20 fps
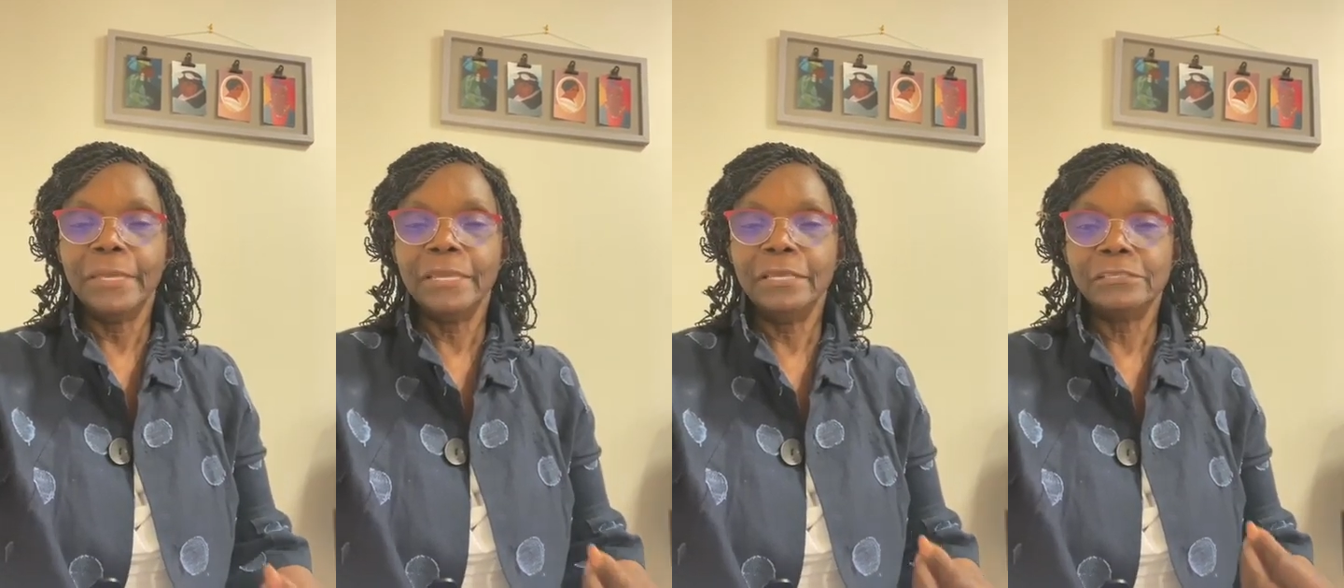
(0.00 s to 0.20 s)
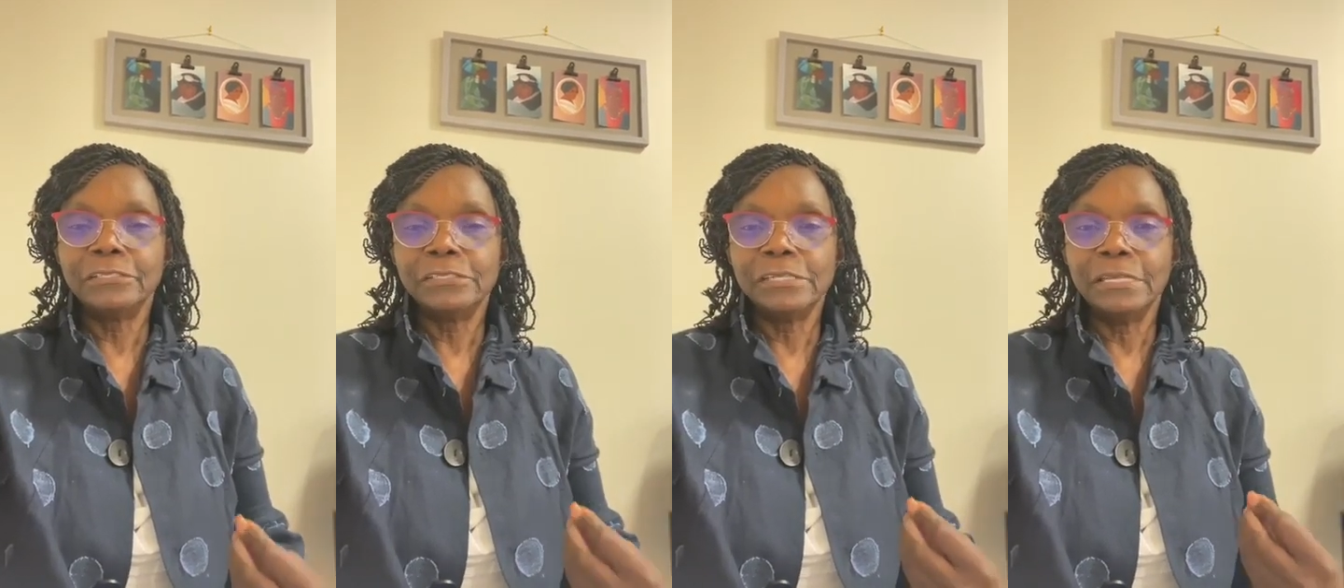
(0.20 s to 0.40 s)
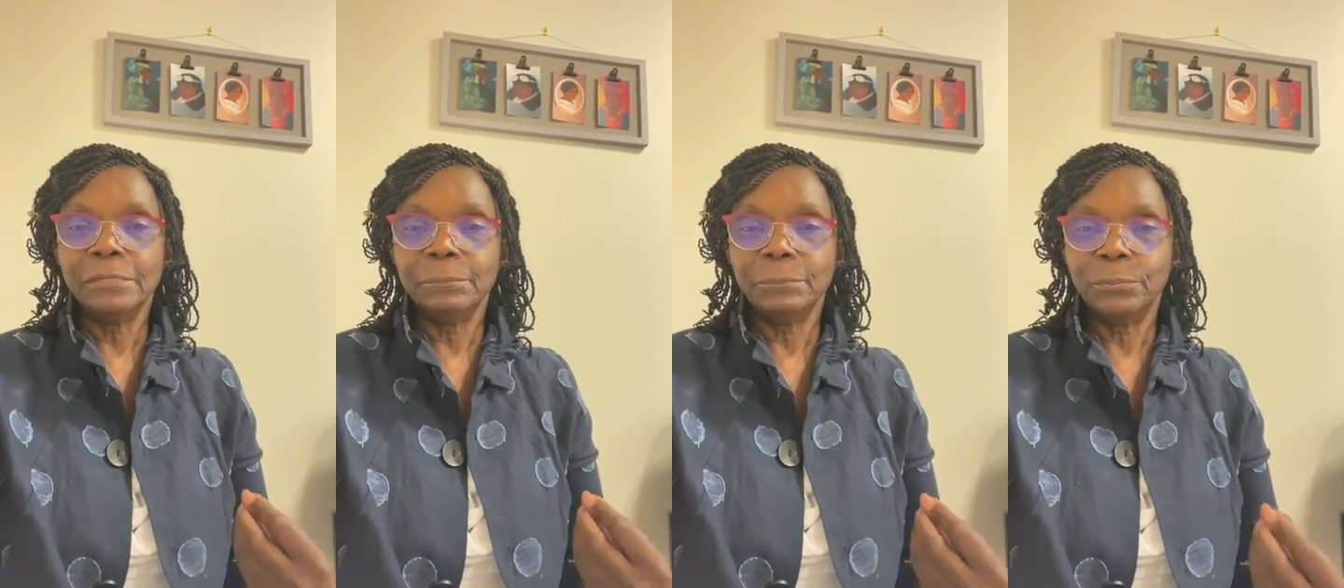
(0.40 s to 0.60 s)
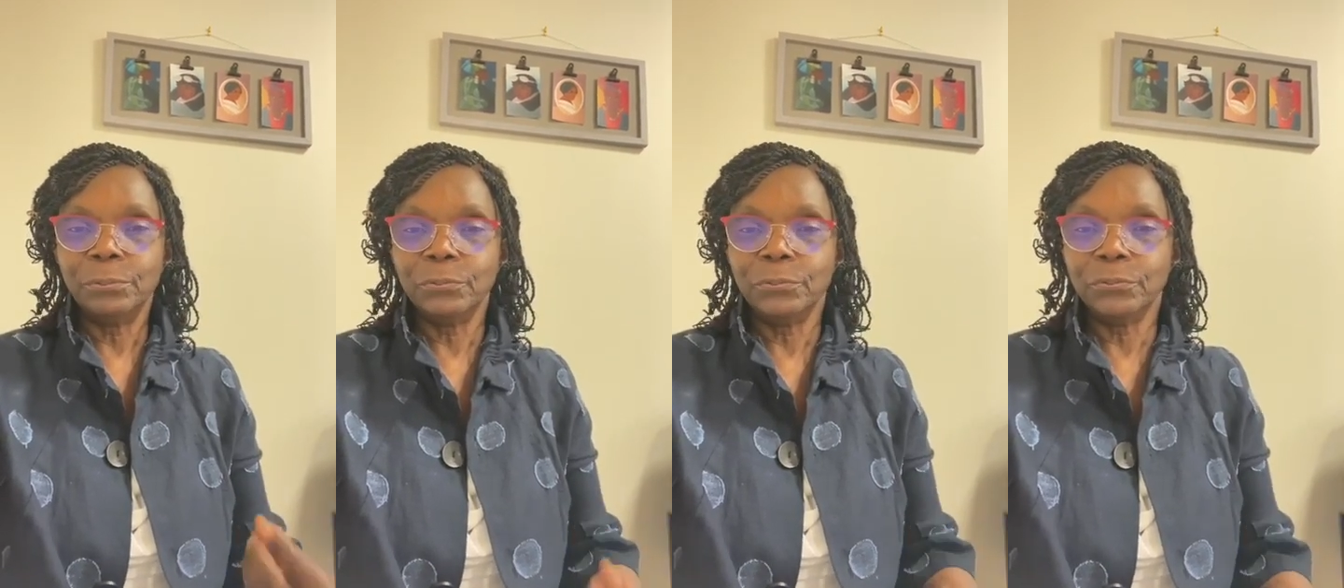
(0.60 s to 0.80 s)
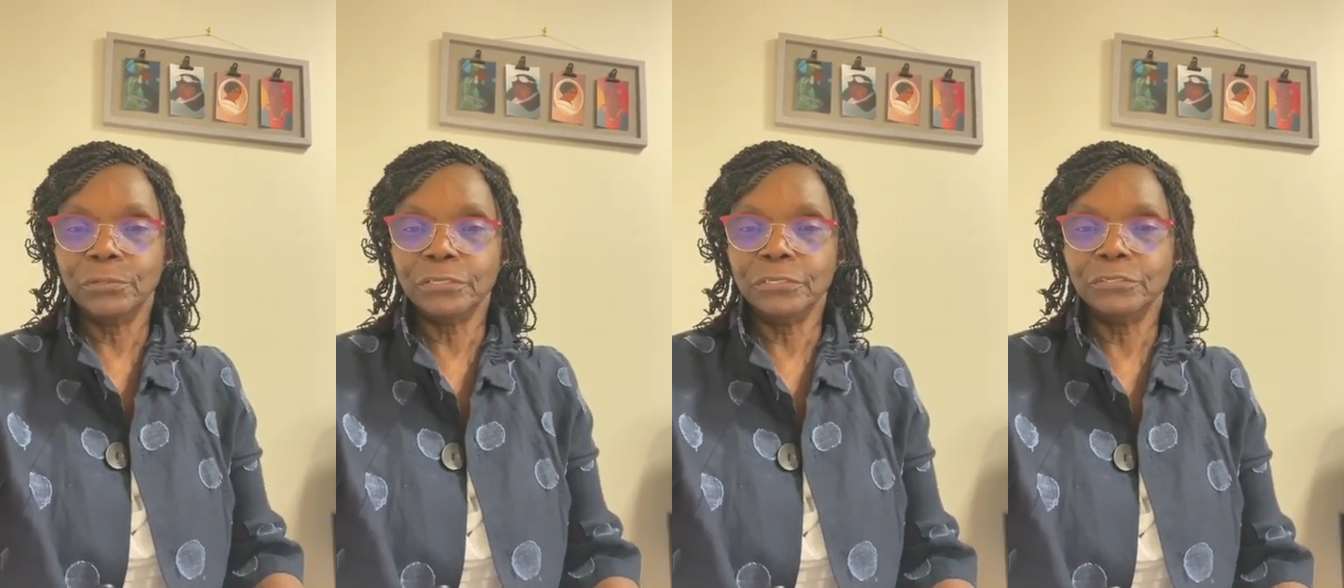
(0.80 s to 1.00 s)
It's
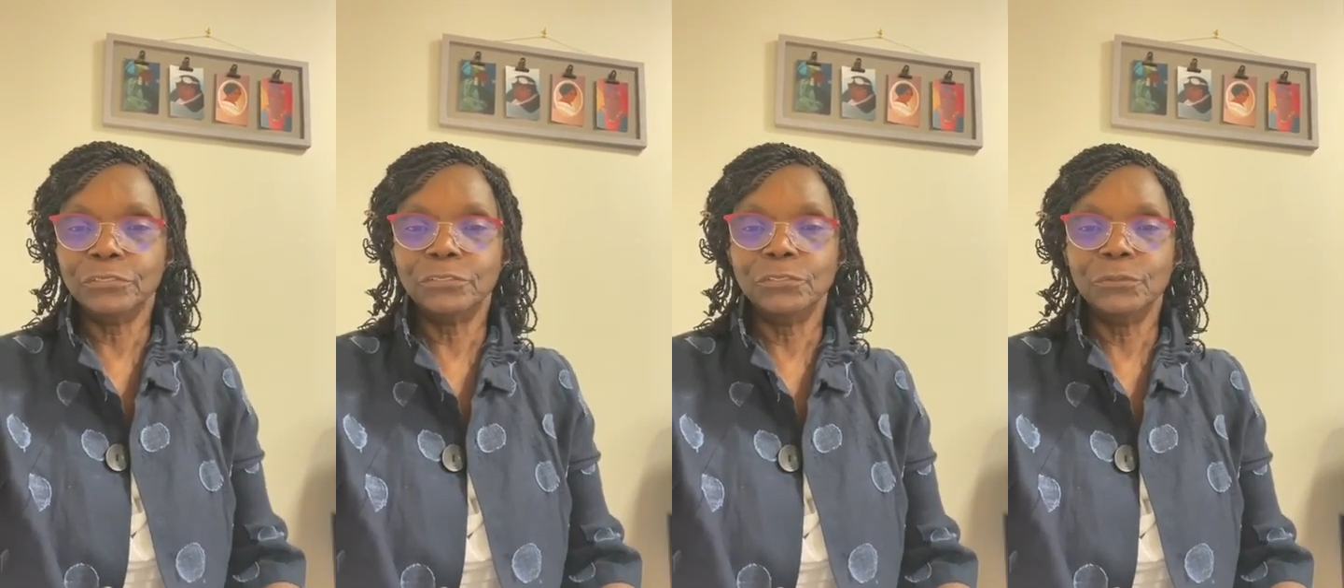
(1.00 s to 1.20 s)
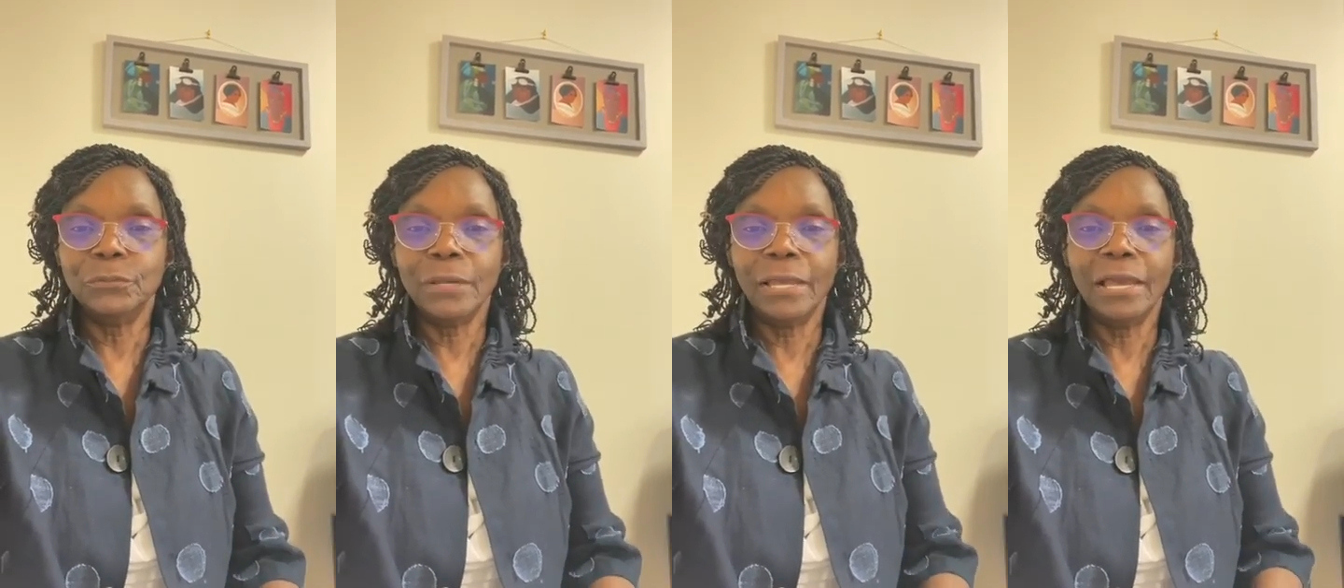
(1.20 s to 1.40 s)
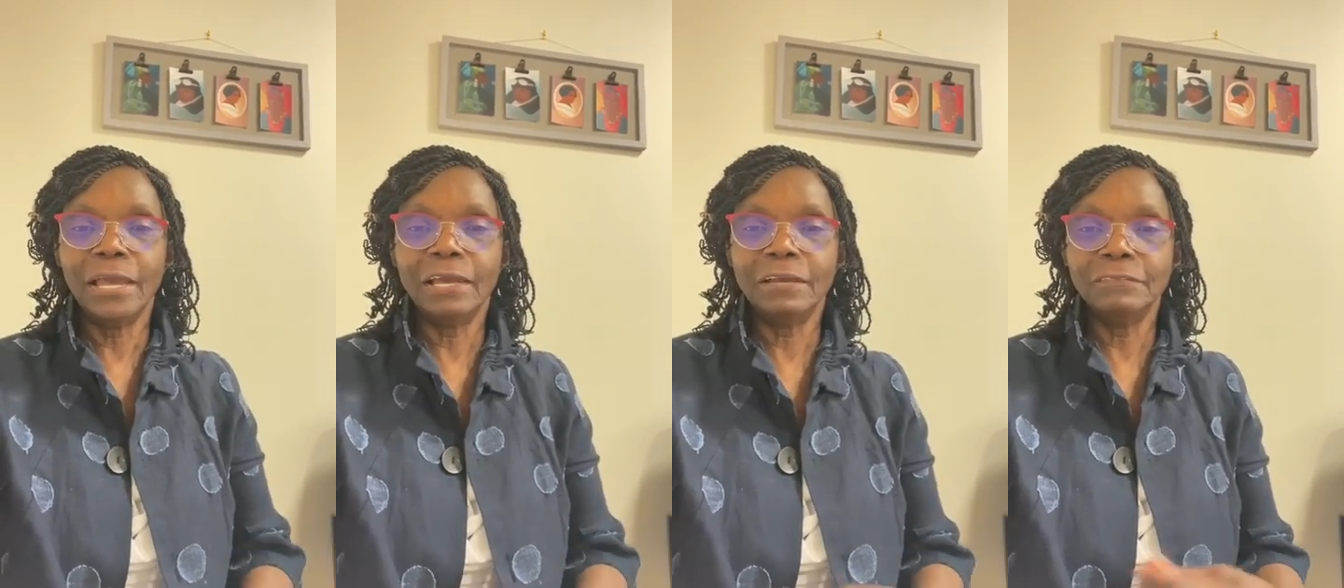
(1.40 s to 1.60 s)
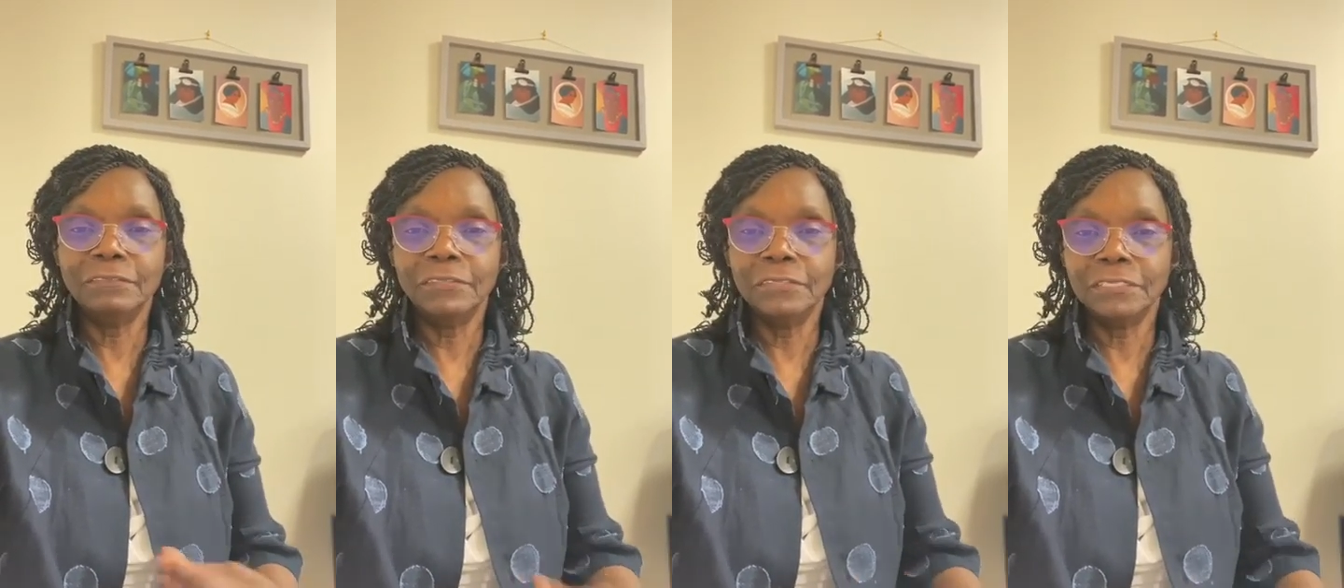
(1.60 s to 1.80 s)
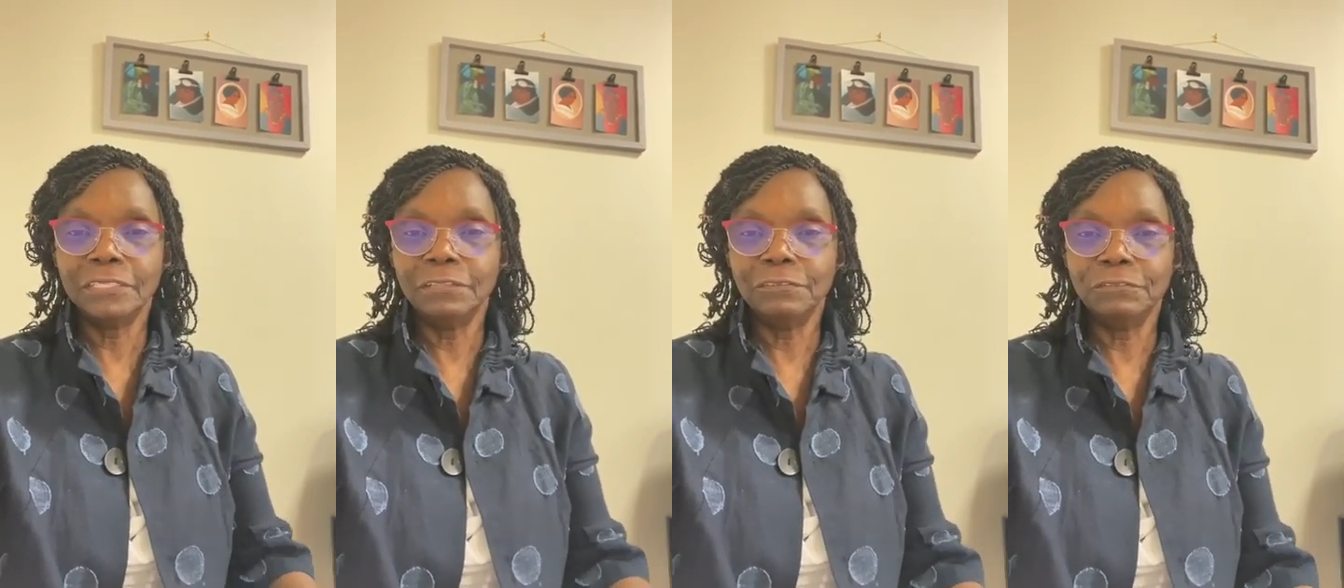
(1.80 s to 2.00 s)
important to have
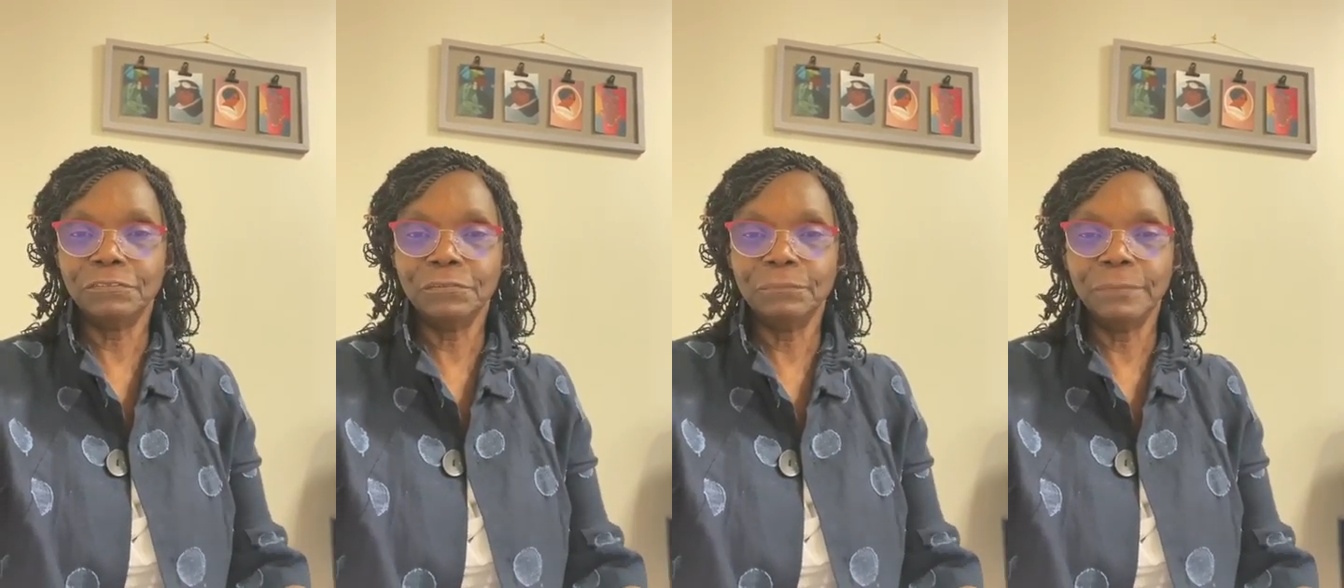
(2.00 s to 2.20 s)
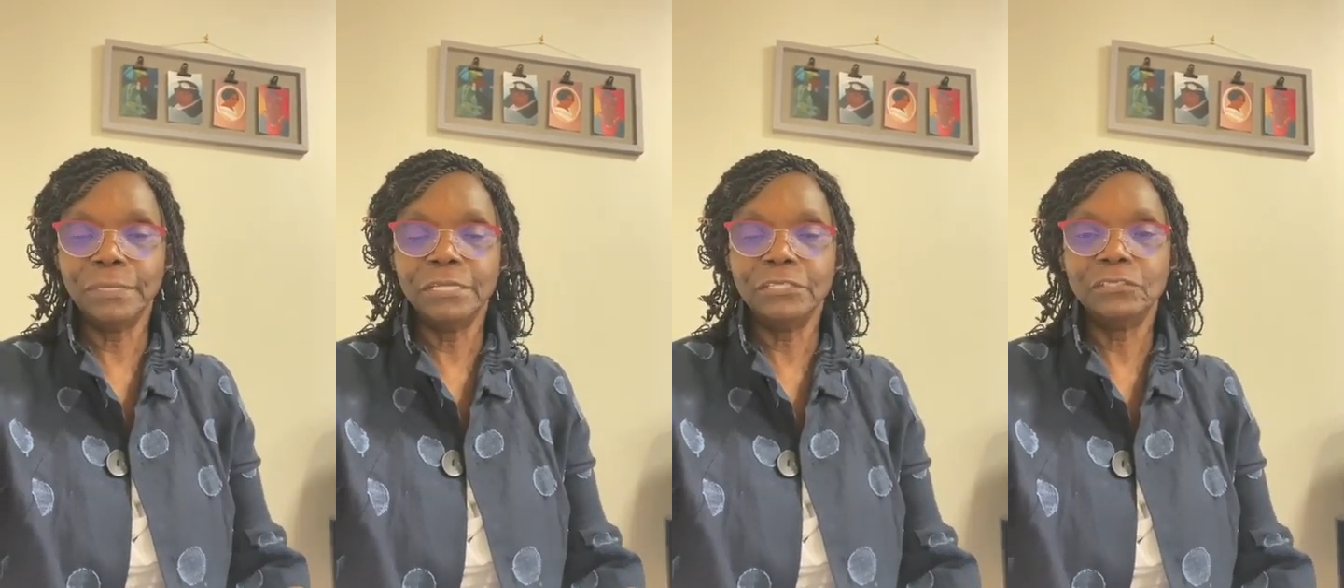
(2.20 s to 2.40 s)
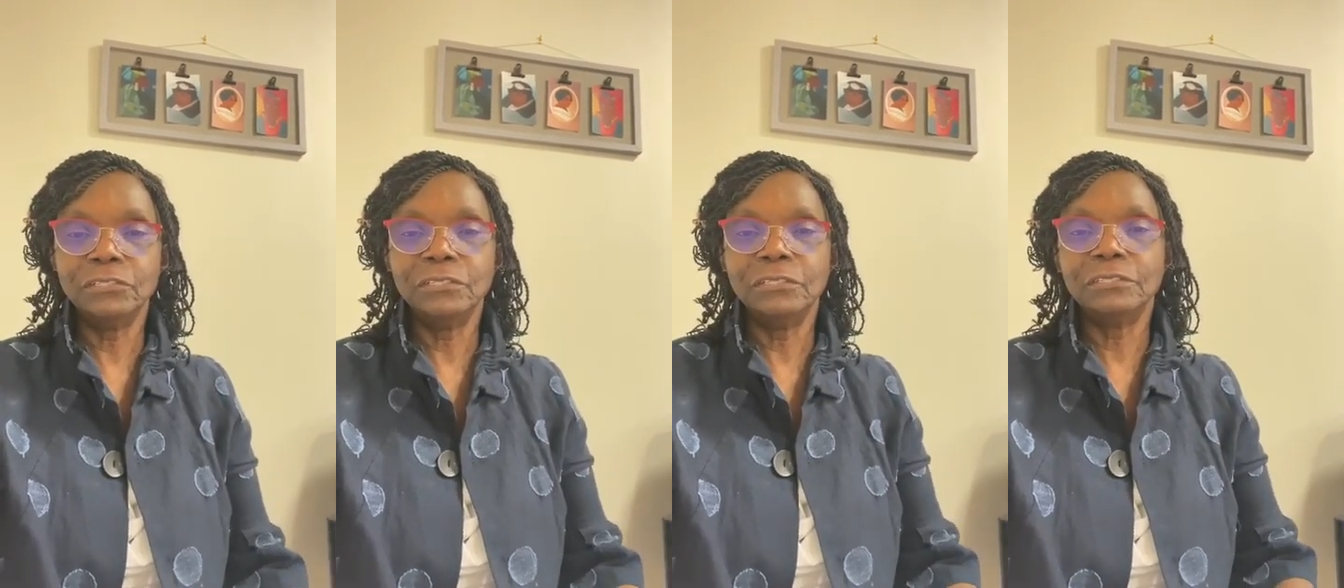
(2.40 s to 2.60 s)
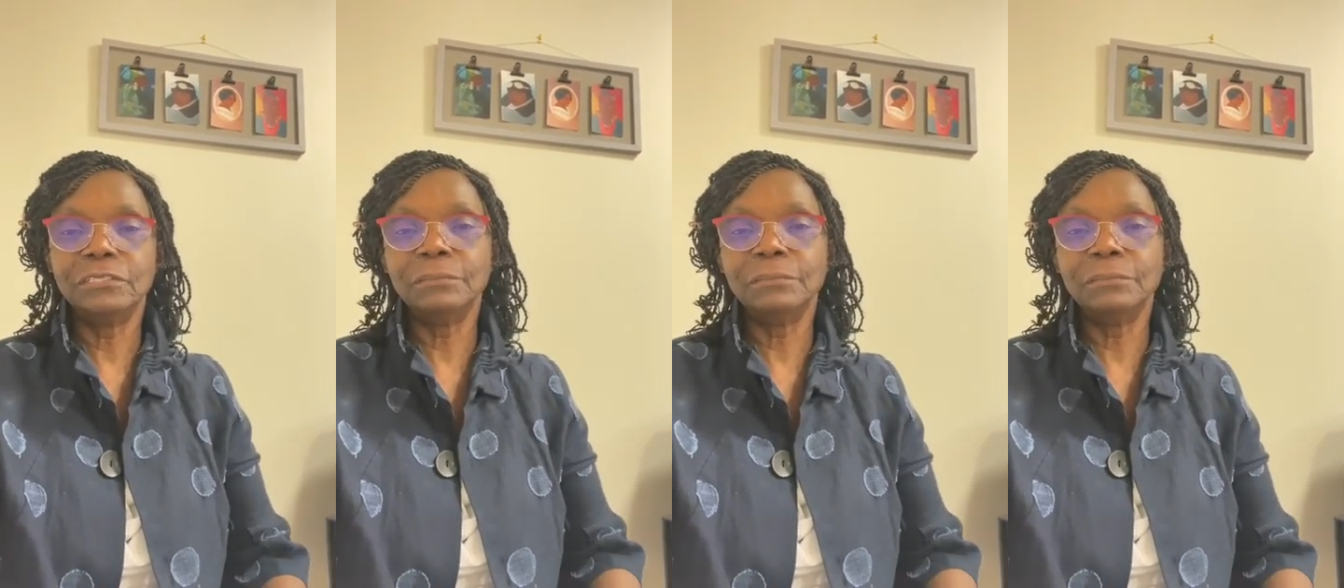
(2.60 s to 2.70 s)
this information.